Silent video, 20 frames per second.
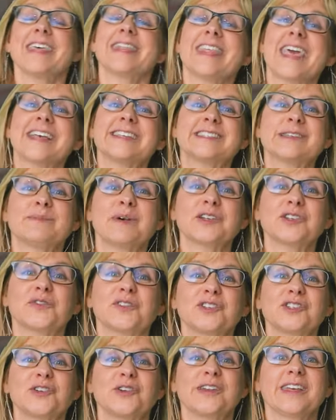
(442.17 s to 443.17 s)
Thanks so much
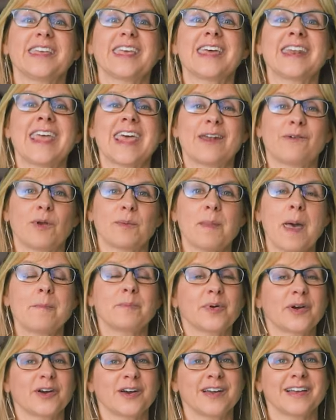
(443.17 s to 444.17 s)
for tuning in, and
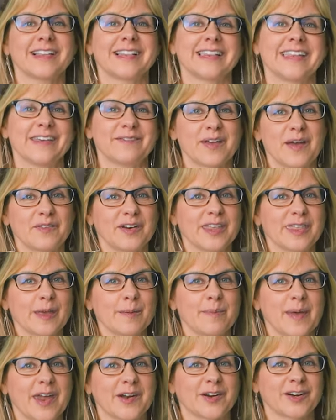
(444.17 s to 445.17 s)
remember, leave
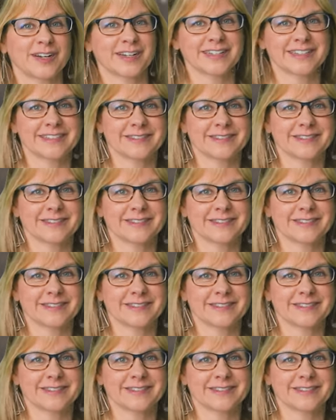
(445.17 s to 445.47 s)
everything better.